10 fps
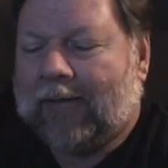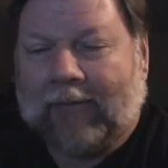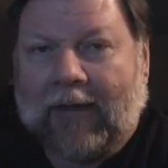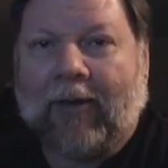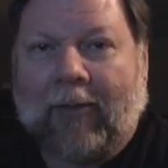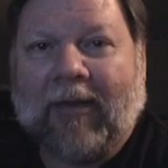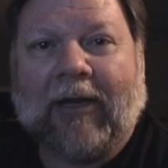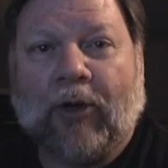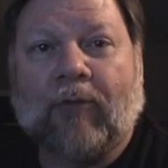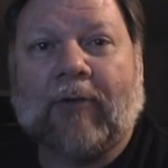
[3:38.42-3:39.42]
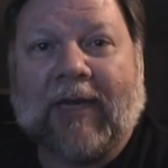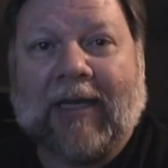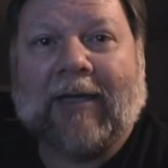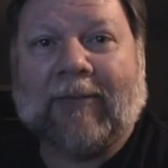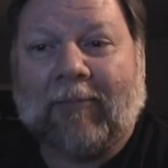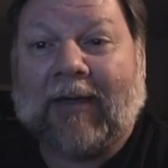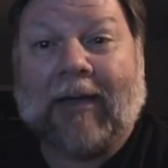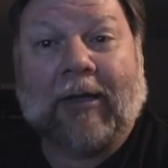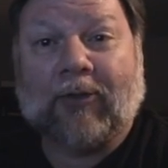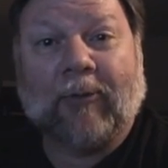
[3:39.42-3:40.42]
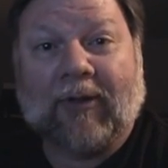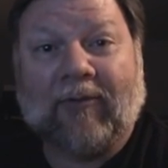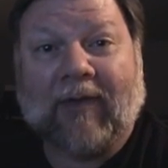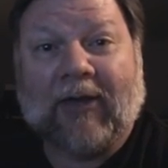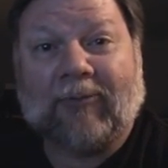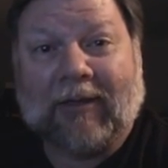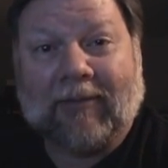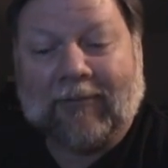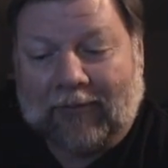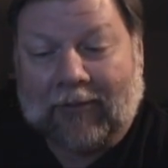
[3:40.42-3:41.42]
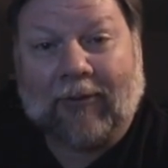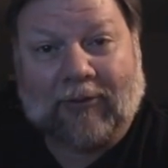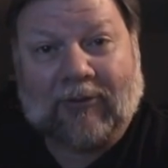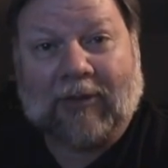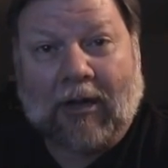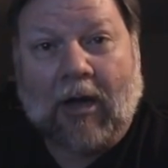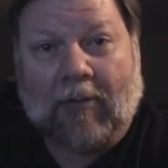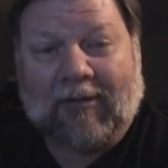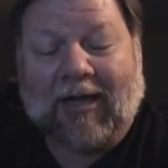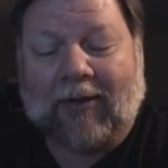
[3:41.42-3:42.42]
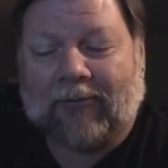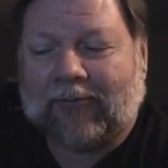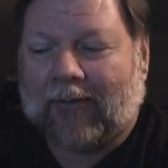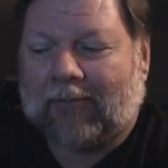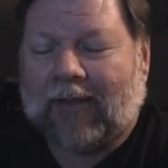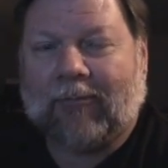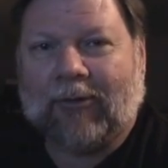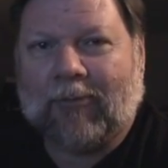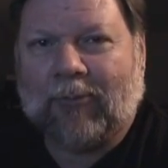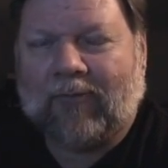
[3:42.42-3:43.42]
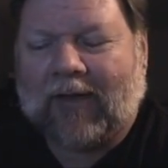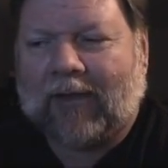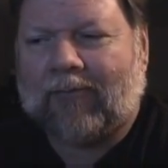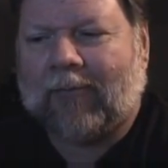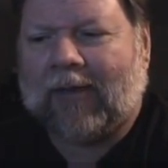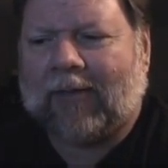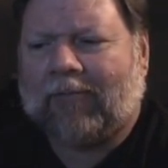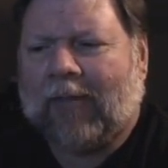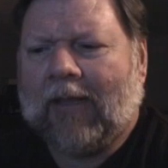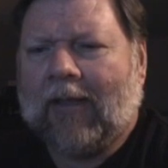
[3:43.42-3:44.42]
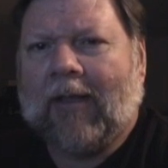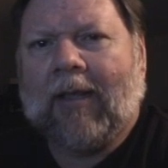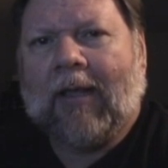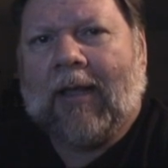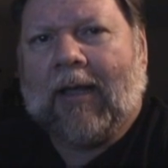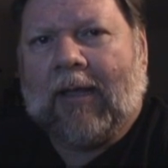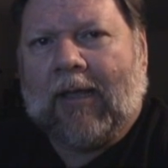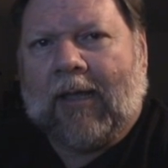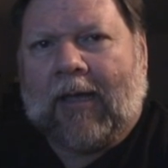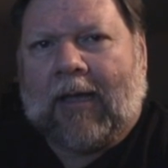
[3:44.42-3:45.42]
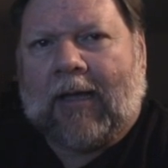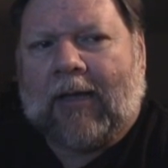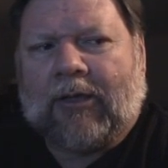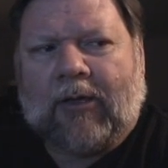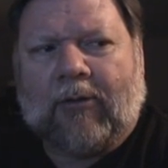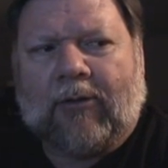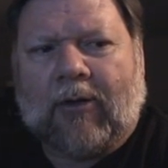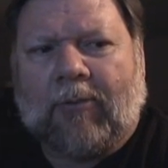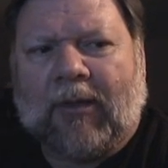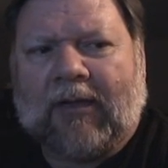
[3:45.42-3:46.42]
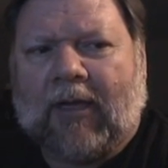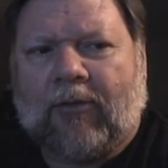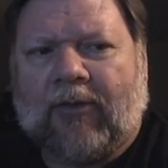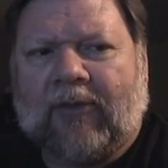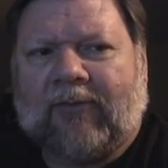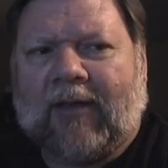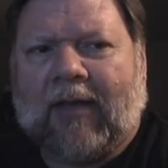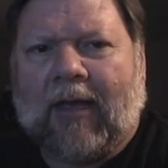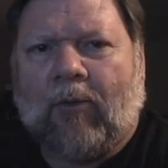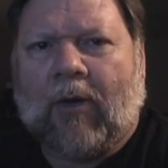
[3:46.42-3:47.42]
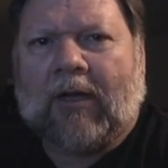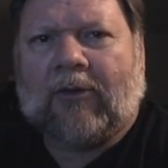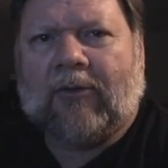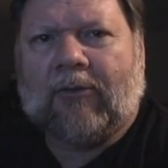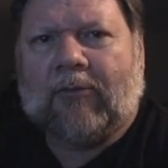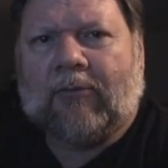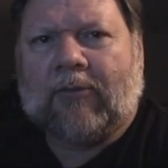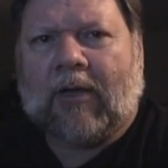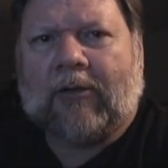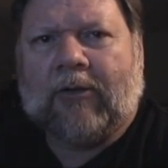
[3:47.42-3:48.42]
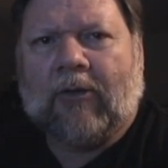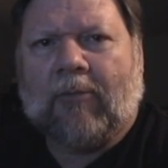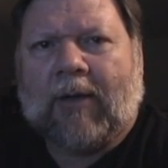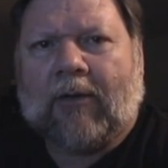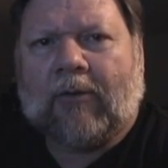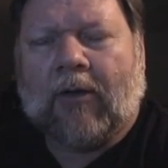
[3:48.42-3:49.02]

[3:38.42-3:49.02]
And now I'm getting overheated, and my doctor would advise me, you know, just to calm down. So I'm going to move on from that. There are plenty of other things I wanted to talk to you about.